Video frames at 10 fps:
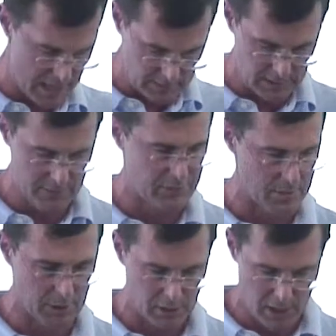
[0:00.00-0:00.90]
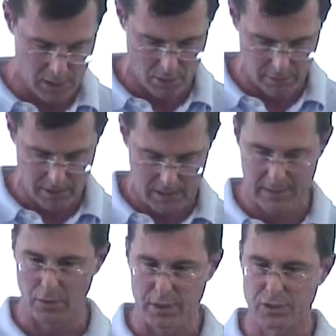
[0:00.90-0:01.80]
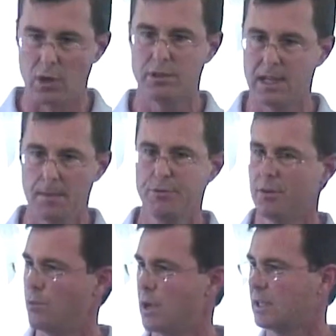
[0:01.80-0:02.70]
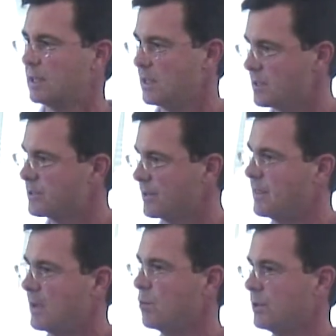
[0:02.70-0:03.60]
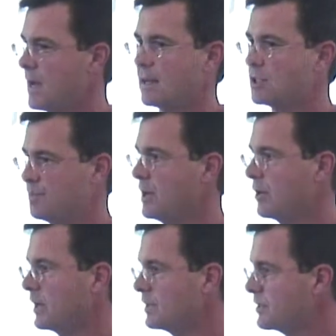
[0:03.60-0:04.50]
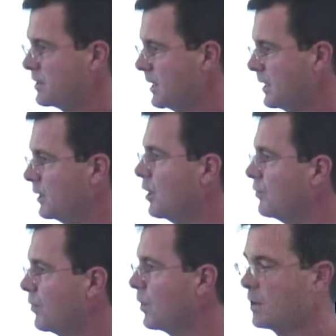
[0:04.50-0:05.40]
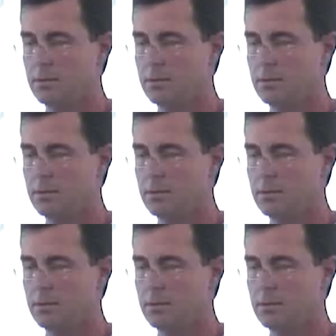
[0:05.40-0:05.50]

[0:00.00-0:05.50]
I leave them alone, there is no depth of wickedness that they will not experience and go for.